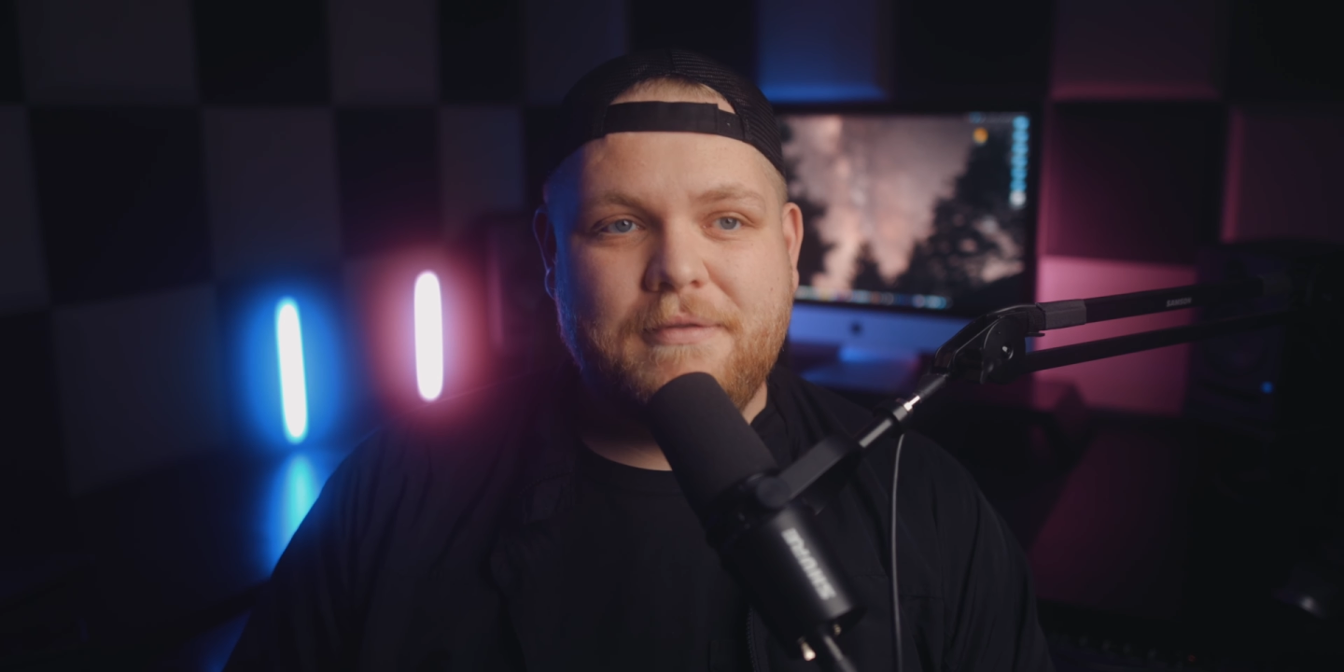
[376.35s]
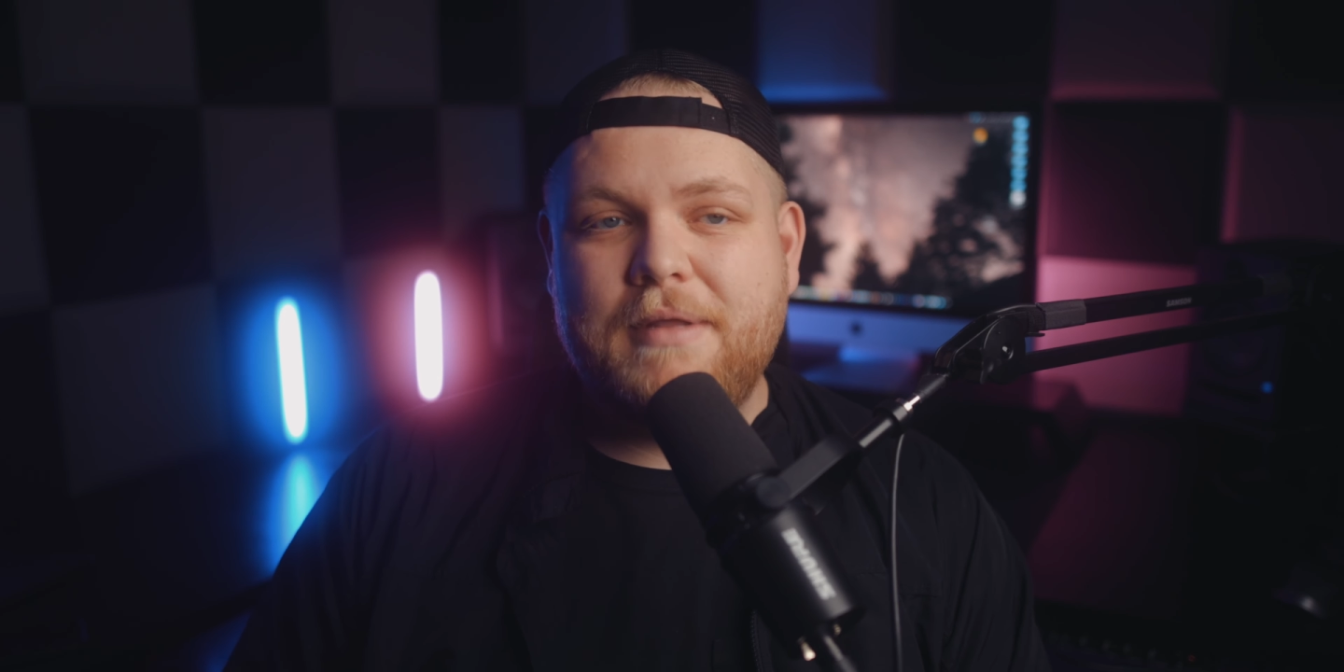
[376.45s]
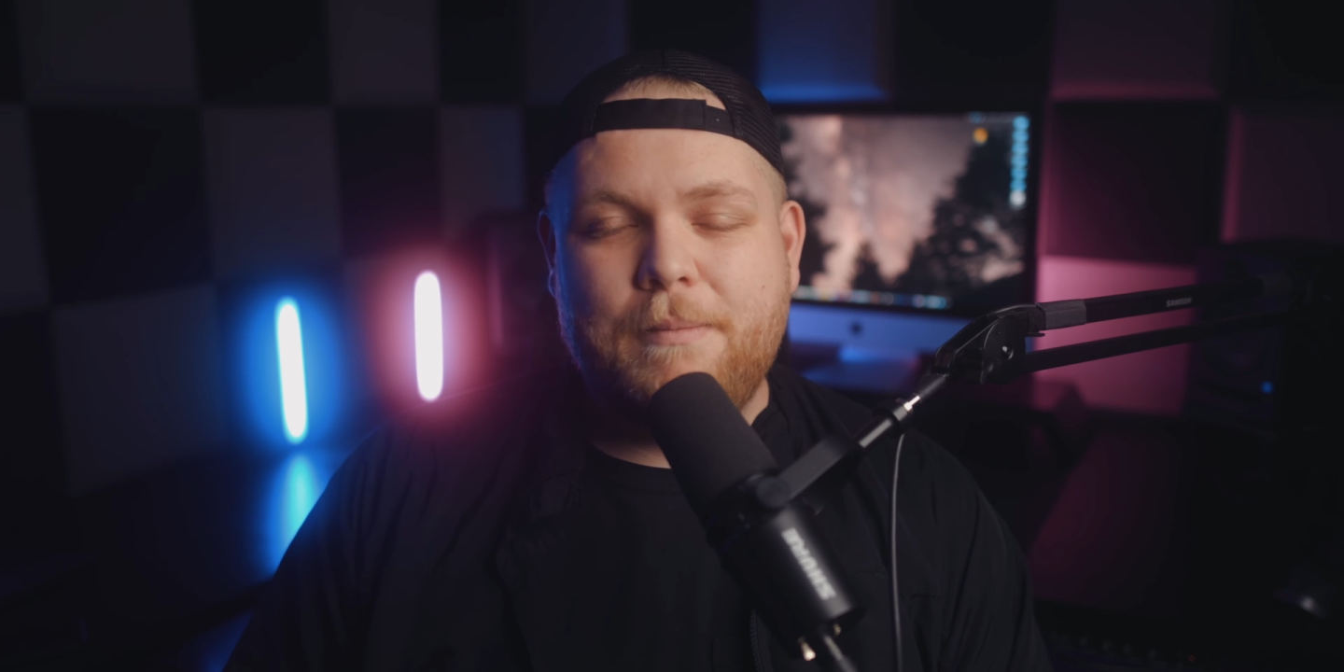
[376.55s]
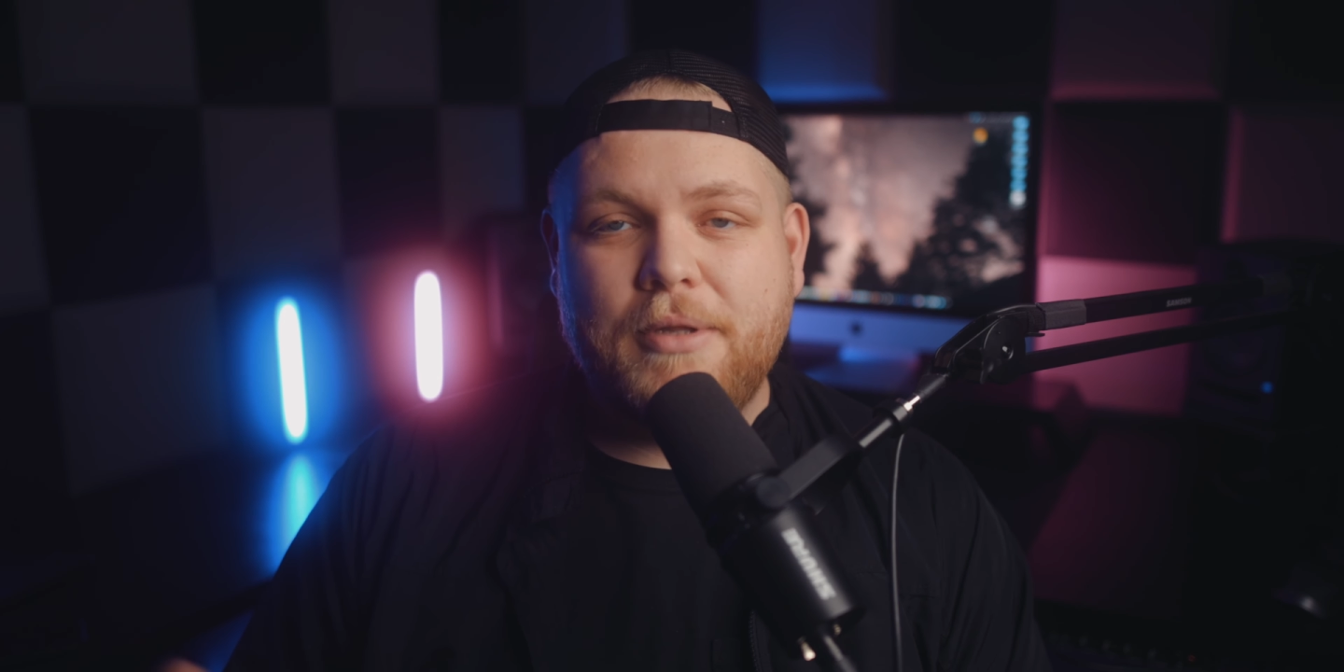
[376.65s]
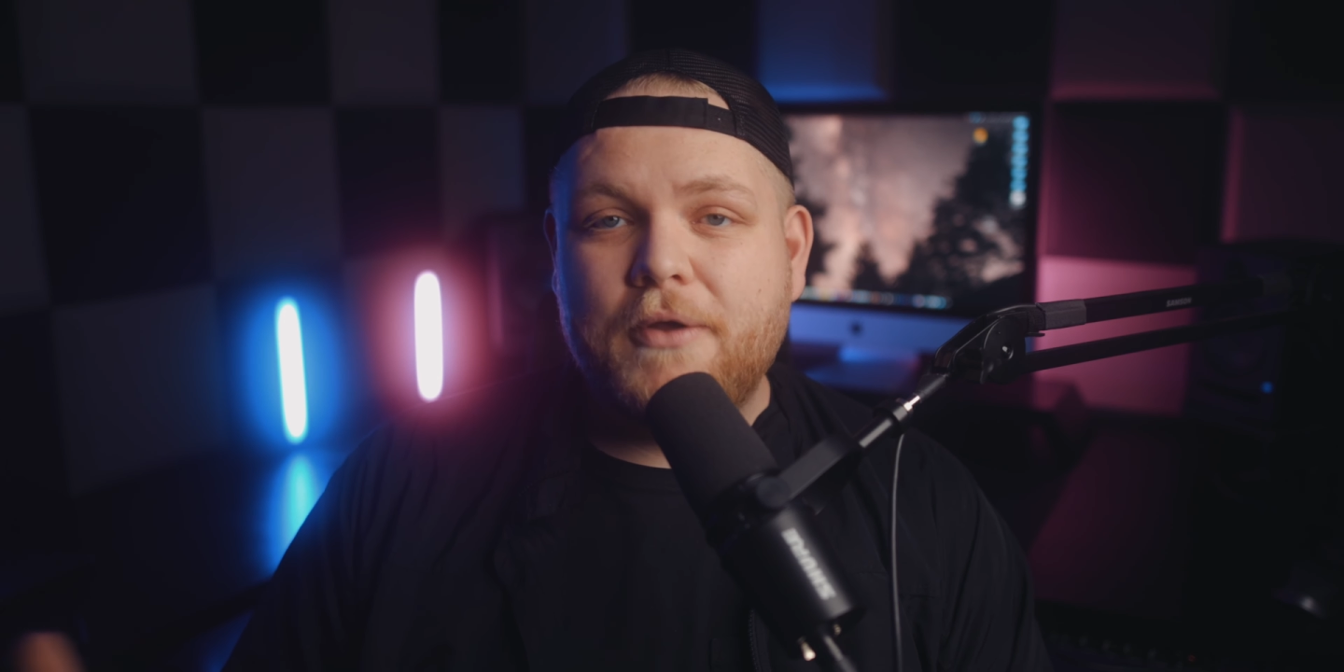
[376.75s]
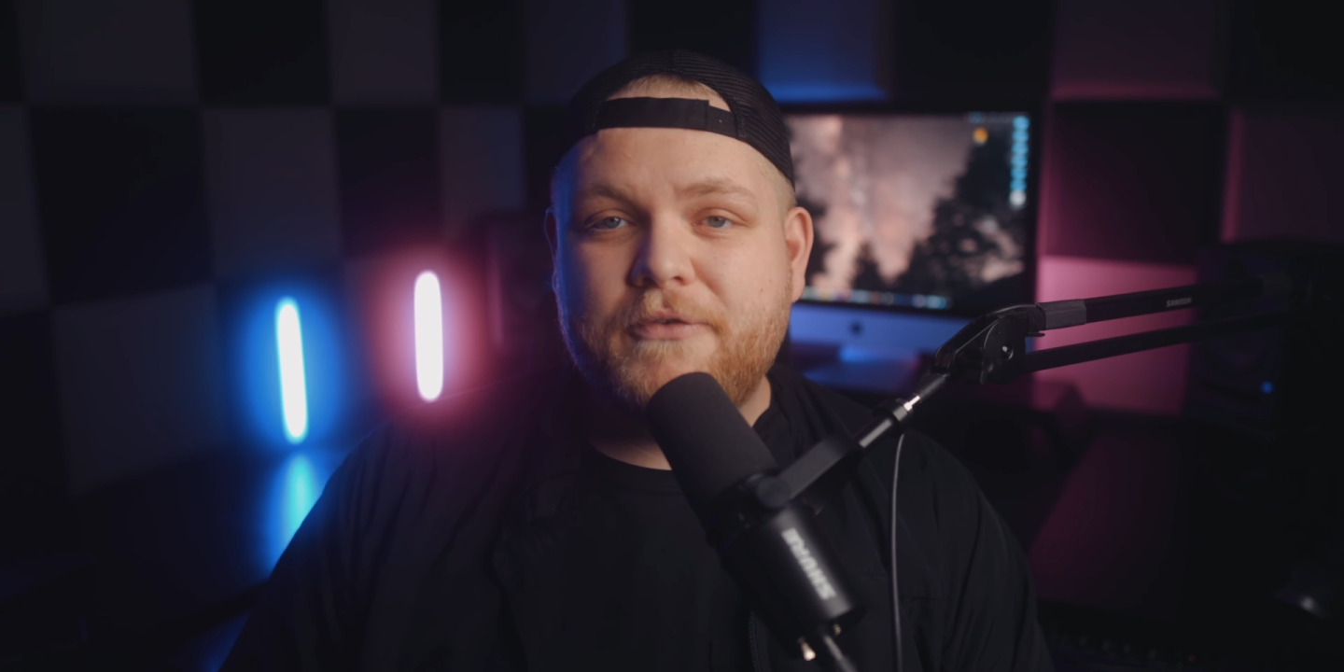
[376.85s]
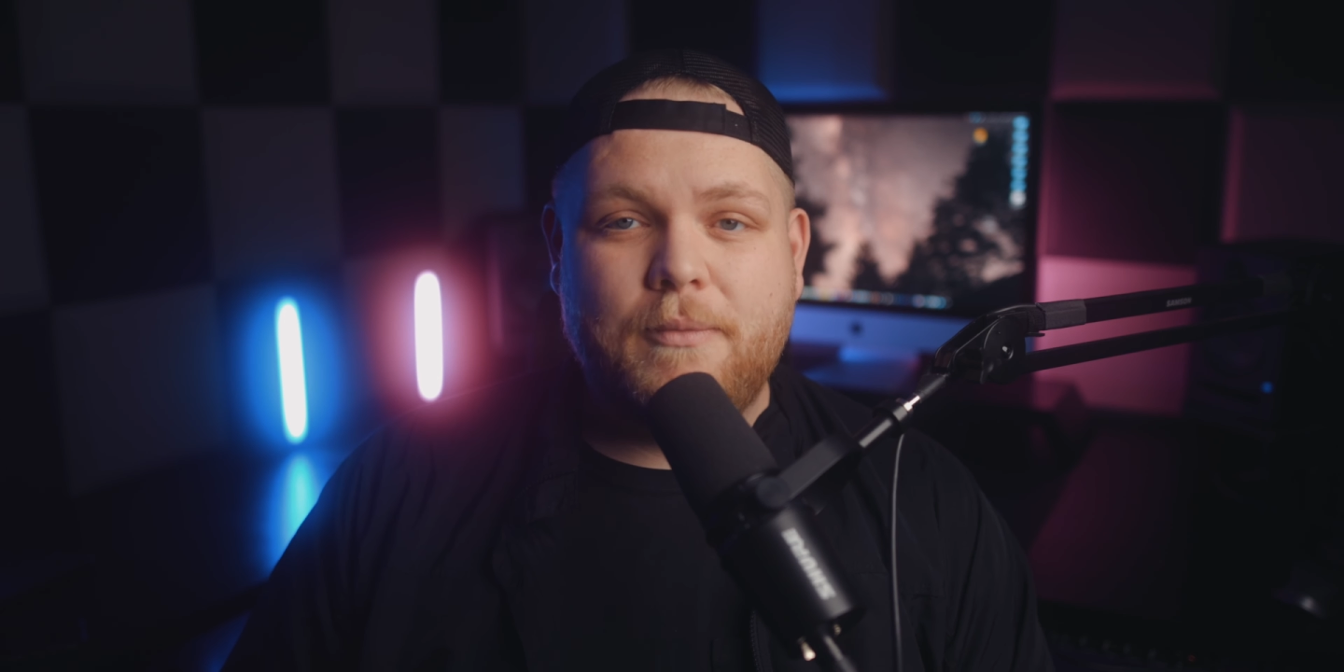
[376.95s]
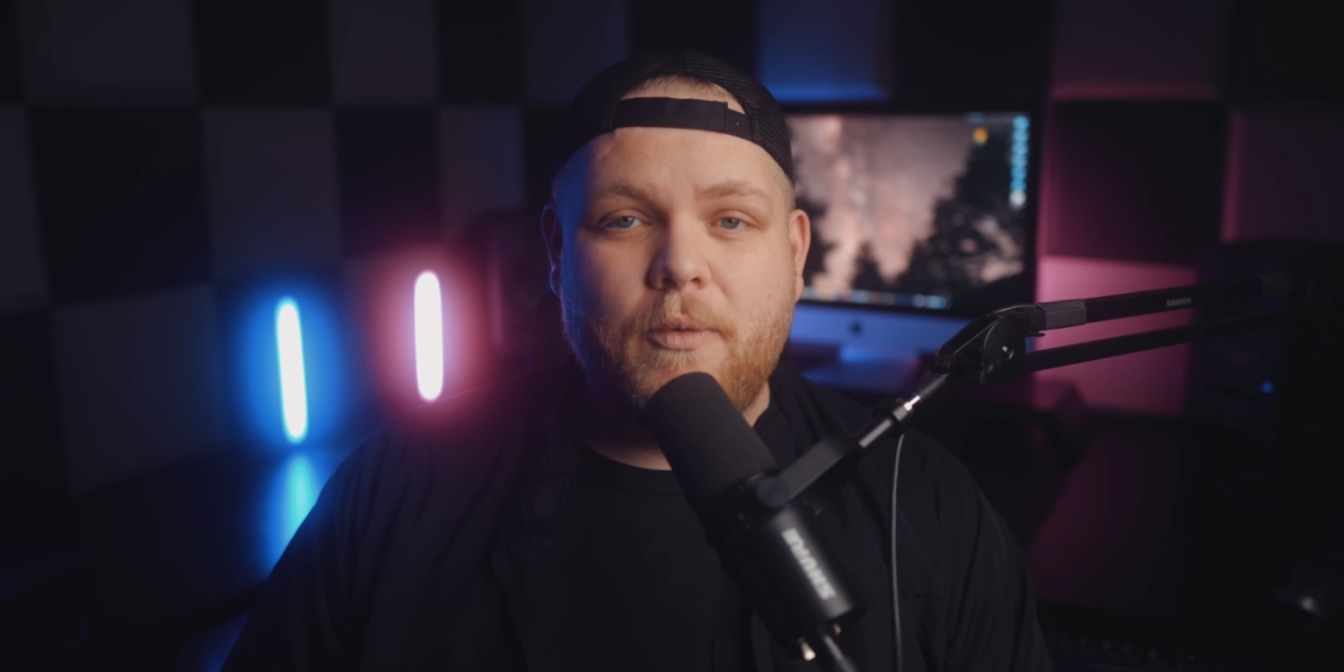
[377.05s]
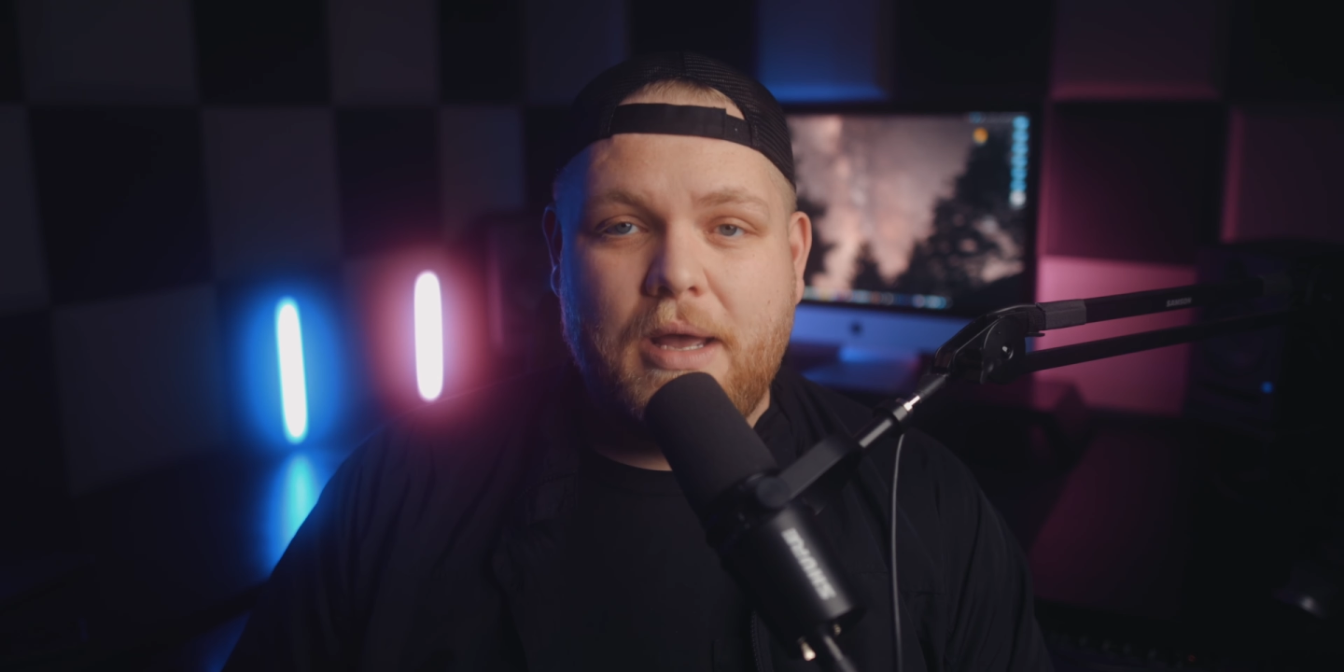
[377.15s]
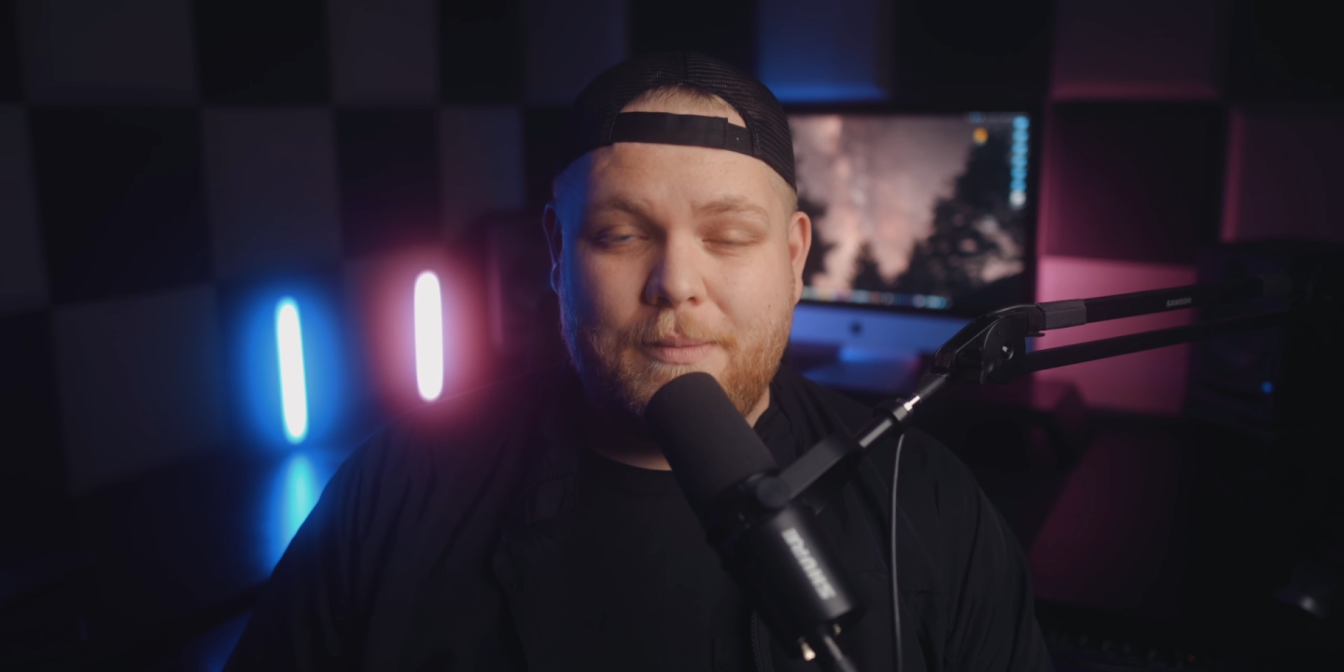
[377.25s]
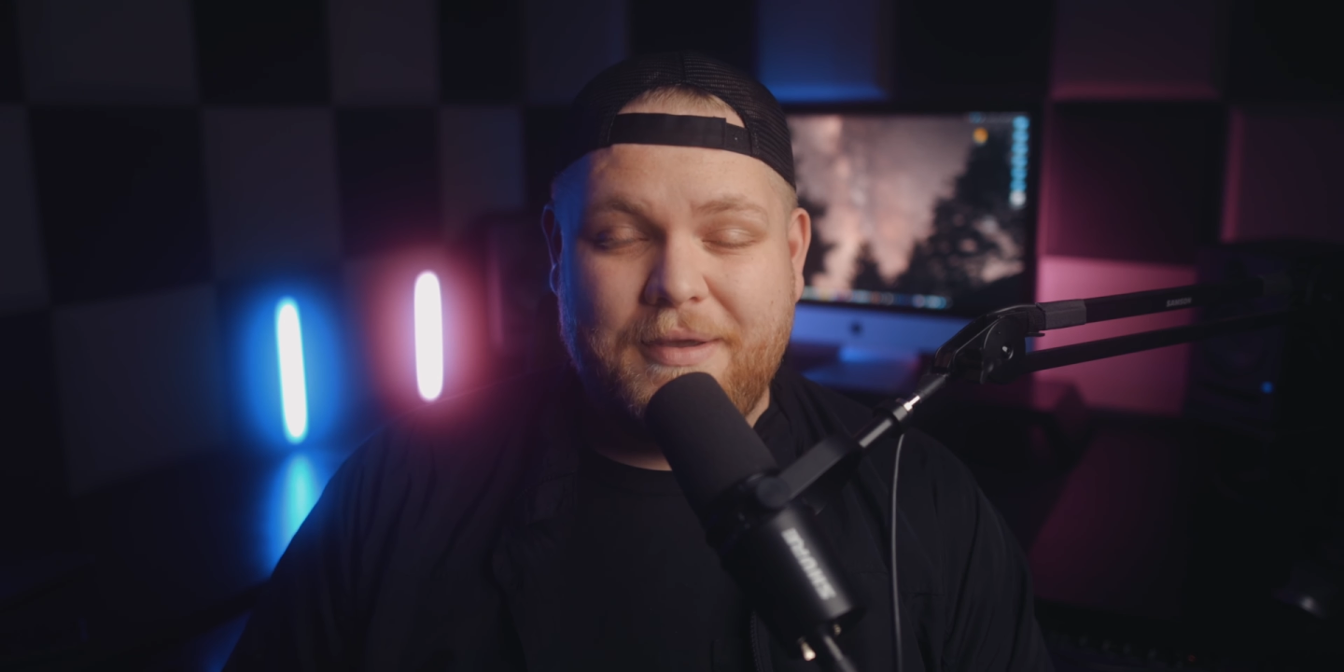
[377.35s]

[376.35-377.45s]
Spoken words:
it blows them away